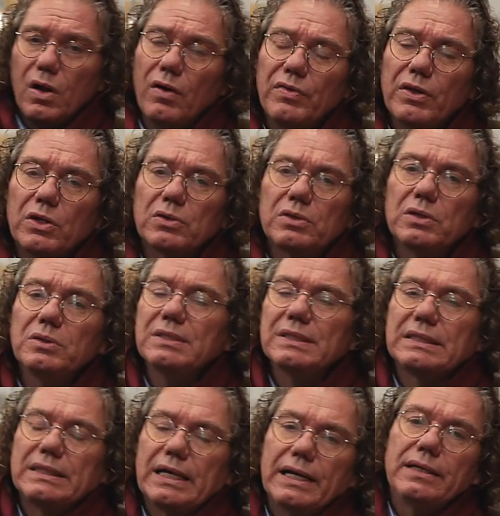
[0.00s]
of the Dr.
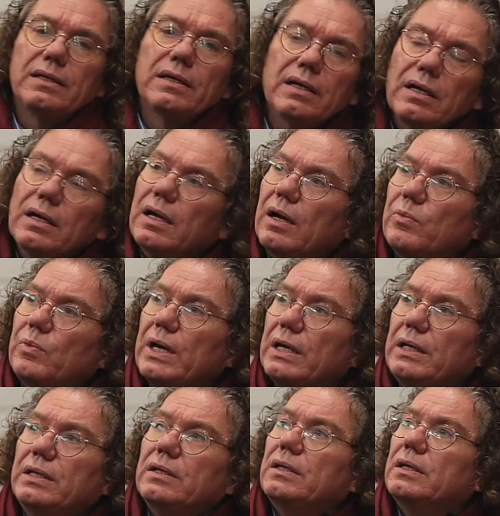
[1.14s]
Loosen estate, and
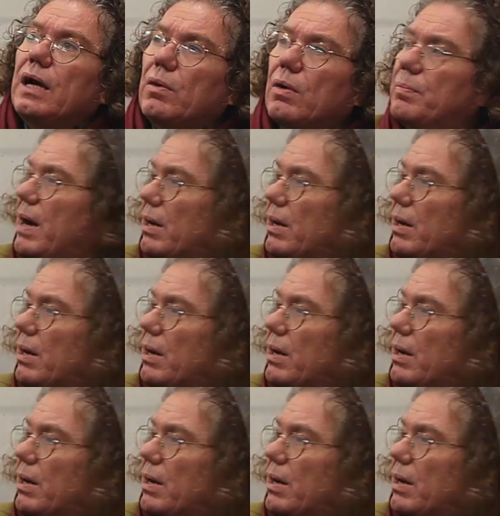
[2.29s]
we're here in our